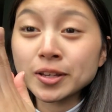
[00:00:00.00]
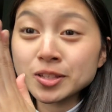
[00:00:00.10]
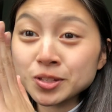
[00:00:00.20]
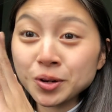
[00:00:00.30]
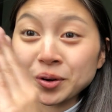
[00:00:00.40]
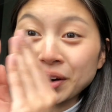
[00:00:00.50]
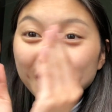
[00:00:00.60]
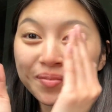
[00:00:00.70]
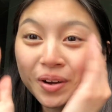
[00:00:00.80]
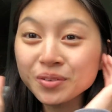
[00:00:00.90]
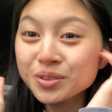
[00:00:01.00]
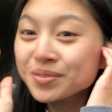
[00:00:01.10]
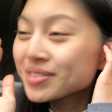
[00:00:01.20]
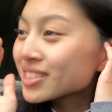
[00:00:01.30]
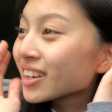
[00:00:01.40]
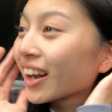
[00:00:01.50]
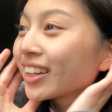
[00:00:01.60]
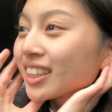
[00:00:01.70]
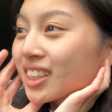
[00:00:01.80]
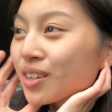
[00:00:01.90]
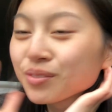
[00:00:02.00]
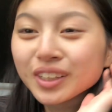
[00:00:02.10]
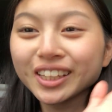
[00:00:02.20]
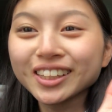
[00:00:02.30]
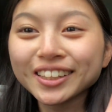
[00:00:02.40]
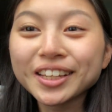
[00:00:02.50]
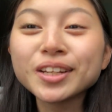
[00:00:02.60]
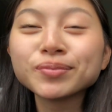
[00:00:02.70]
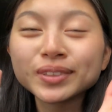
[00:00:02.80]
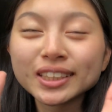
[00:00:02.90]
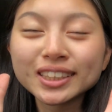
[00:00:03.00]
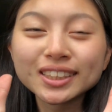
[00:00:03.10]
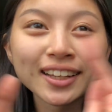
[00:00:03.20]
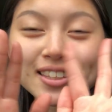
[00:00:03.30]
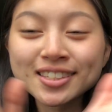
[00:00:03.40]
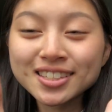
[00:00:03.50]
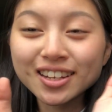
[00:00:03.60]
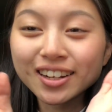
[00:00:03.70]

so my room's not completely clean, but it's good